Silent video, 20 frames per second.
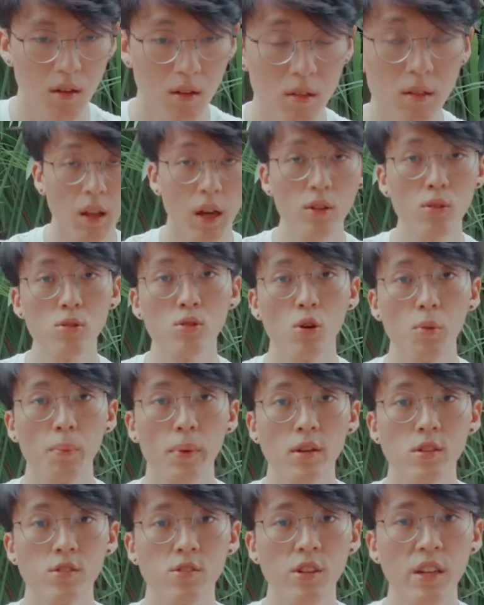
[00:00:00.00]

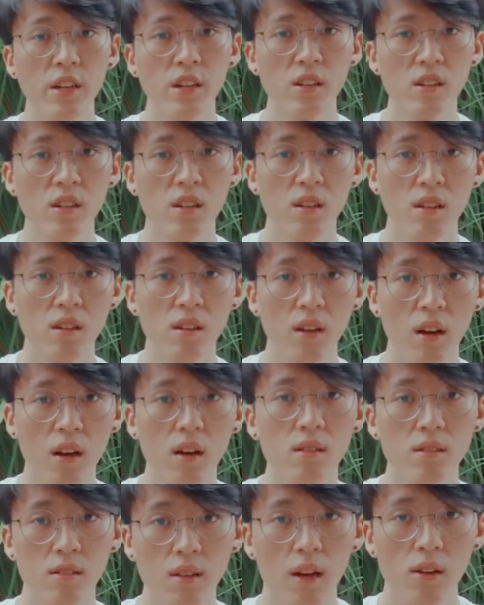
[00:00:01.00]
Dinotopia is really good. Yeah,
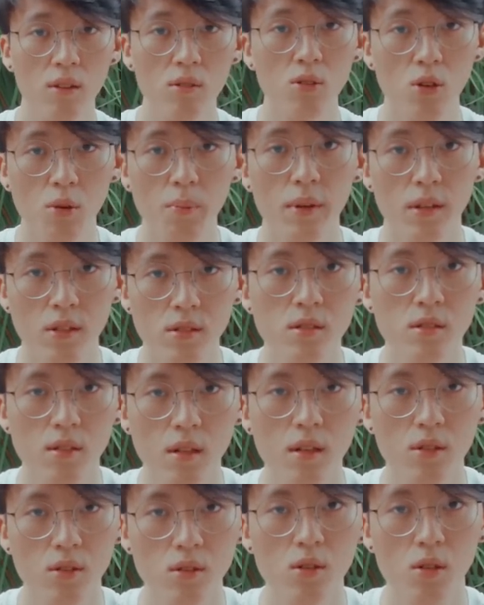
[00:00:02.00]
Dinotopia
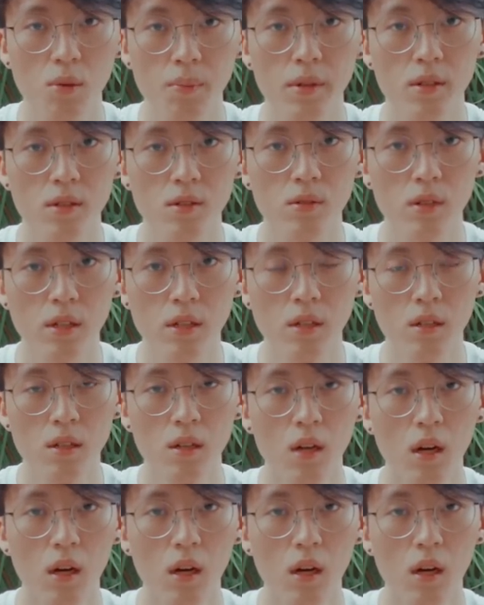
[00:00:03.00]
is really good.